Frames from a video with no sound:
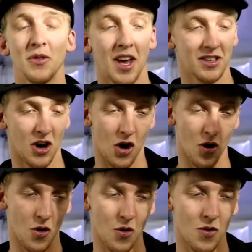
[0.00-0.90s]
There's a
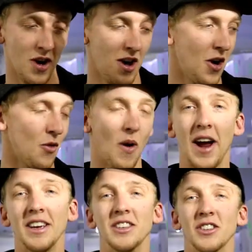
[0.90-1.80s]
whole
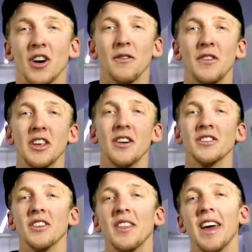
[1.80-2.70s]
range of
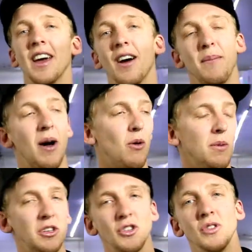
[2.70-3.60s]
videos on there about what
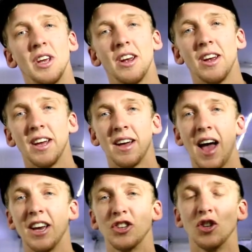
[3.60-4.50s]
we do here
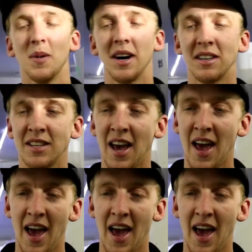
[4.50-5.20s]
at Schubugs.